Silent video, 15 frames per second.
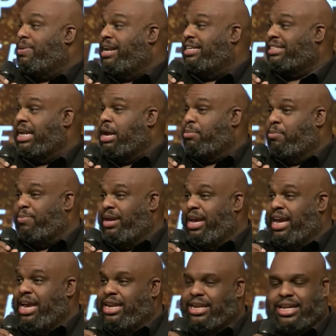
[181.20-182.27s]
Somebody said, I'm gonna
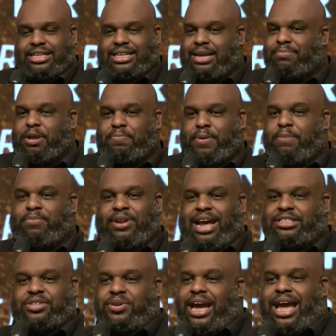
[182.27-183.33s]
be eating it. Them the
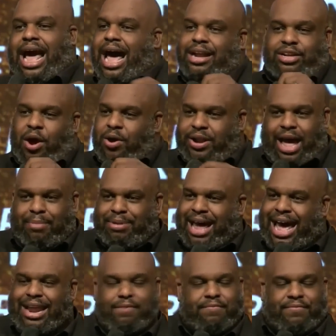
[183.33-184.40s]
people that you ain't, I don't,
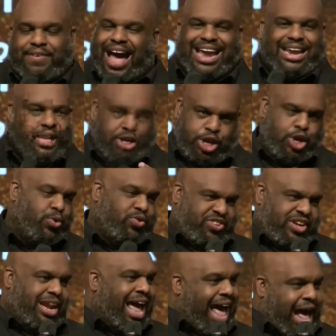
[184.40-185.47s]
I'm not inviting
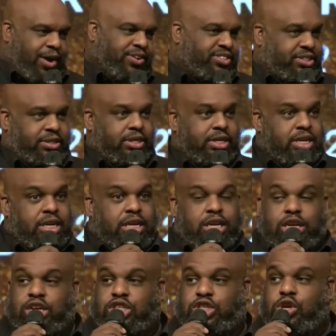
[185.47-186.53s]
you to the house.
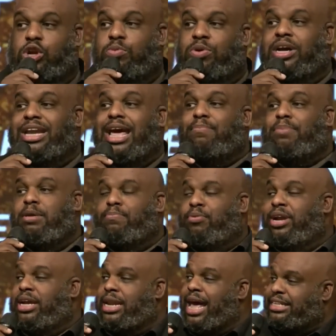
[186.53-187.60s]
Cause you the one that
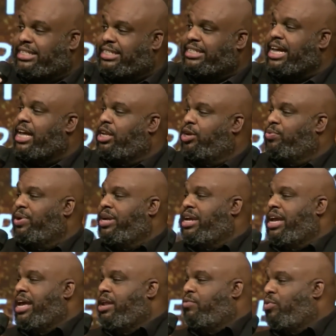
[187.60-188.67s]
be bringing that
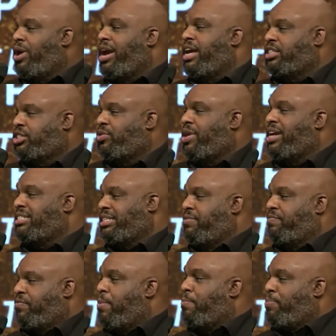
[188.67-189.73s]
celery and ranch
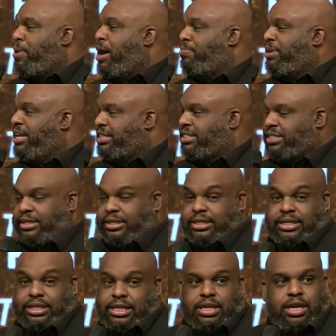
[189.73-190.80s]
dressing from
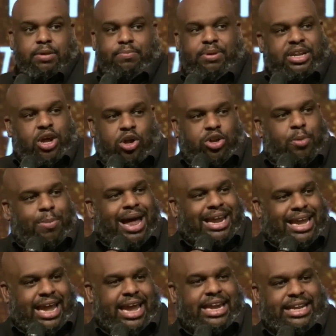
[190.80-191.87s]
Publix. But don't
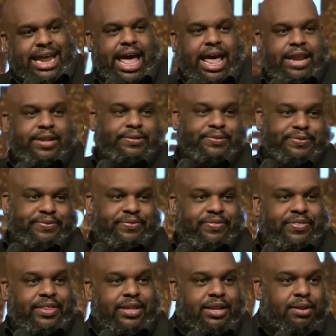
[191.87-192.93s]
nobody eat that.
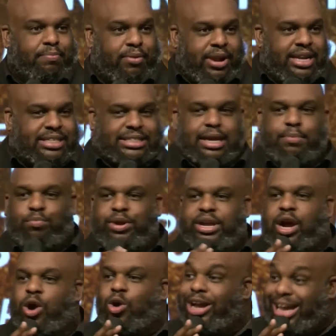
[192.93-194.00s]
Bring
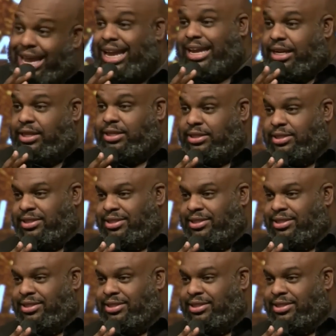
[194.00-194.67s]
something we gonna eat.